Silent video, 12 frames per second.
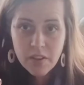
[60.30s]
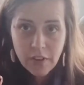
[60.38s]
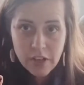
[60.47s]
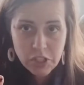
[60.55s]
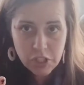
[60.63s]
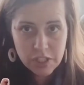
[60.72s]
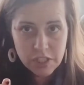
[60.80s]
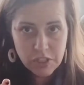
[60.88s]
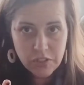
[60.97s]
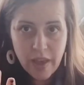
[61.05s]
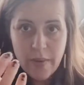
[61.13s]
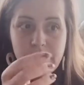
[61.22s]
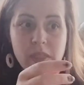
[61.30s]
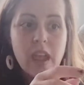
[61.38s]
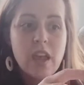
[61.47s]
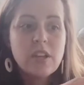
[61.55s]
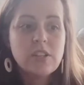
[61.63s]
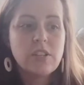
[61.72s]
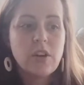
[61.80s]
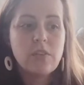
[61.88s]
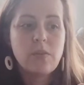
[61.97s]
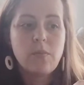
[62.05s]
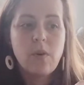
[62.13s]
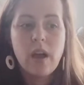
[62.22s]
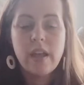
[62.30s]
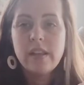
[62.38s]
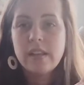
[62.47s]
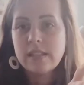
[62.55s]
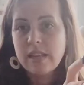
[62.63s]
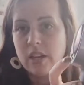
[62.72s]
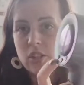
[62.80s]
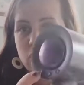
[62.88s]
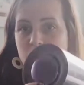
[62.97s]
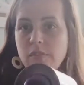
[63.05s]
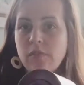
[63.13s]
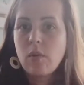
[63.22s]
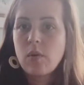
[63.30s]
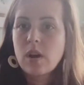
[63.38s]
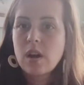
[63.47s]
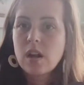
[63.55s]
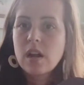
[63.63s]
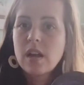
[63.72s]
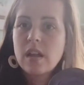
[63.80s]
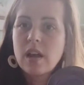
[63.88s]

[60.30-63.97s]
functions to them. So the one is actually for